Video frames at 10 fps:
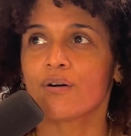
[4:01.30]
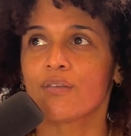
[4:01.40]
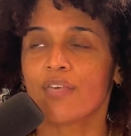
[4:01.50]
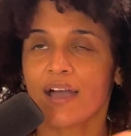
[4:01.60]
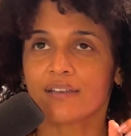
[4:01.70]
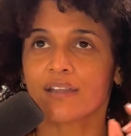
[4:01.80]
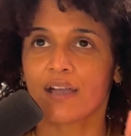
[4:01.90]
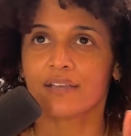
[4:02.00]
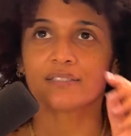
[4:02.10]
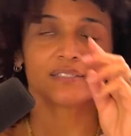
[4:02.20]
that
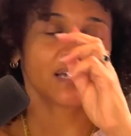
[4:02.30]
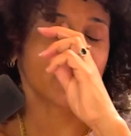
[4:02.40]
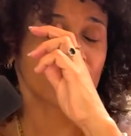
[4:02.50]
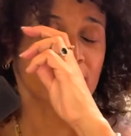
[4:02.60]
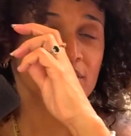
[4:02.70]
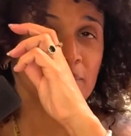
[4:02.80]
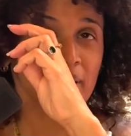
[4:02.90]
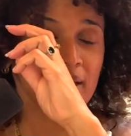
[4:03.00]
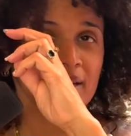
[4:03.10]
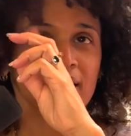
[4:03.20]
night I went to
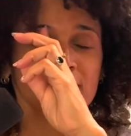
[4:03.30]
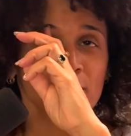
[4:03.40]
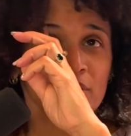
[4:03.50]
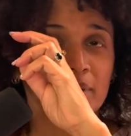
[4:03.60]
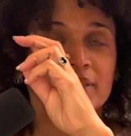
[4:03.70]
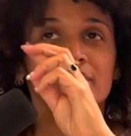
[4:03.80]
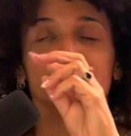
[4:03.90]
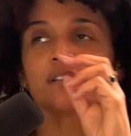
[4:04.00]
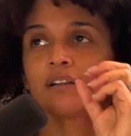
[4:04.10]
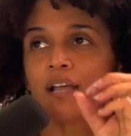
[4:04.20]
bed, and I spoke about
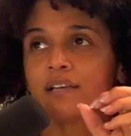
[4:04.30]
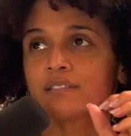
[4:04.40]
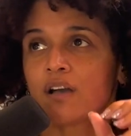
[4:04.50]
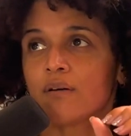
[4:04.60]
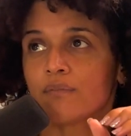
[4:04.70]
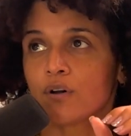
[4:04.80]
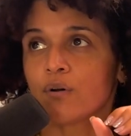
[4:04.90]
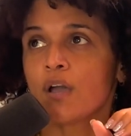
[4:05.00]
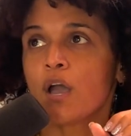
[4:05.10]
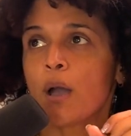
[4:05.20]
this in our last
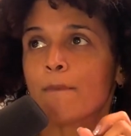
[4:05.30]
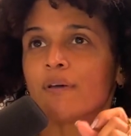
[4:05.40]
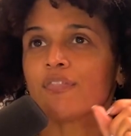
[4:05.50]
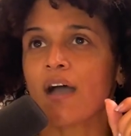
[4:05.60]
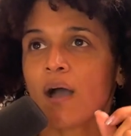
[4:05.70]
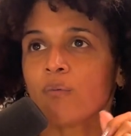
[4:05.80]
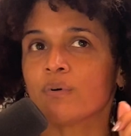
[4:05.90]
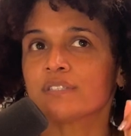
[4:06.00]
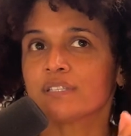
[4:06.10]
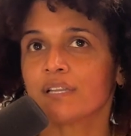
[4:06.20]
combo, but that
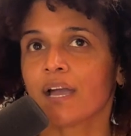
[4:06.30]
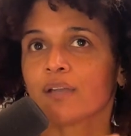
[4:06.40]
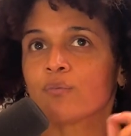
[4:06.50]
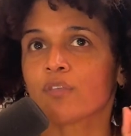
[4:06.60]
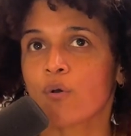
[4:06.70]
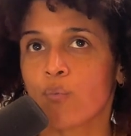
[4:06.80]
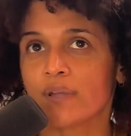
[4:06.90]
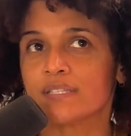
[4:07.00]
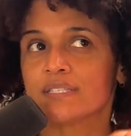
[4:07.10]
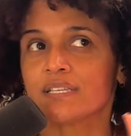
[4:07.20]
was a night where the
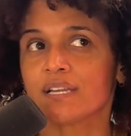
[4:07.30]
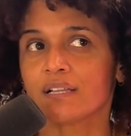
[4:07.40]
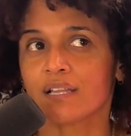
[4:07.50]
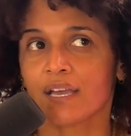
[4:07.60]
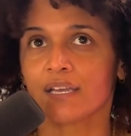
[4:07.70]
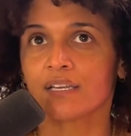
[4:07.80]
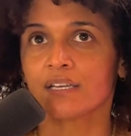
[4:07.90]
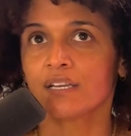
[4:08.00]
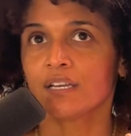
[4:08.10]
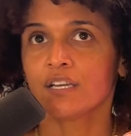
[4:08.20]
winds in LA
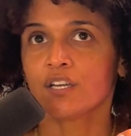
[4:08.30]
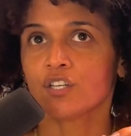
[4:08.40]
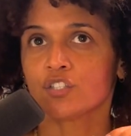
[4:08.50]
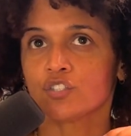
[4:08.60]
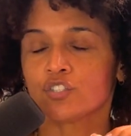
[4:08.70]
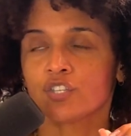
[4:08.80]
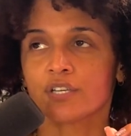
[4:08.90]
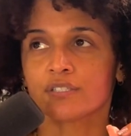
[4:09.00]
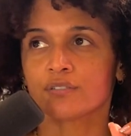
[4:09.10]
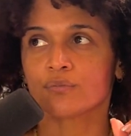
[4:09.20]

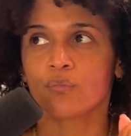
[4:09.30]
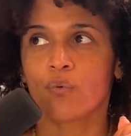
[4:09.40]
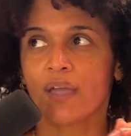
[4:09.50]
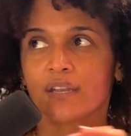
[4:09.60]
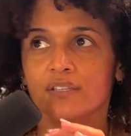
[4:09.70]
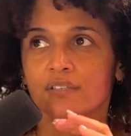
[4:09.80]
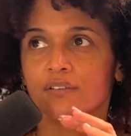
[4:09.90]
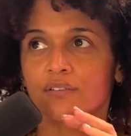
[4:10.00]
just went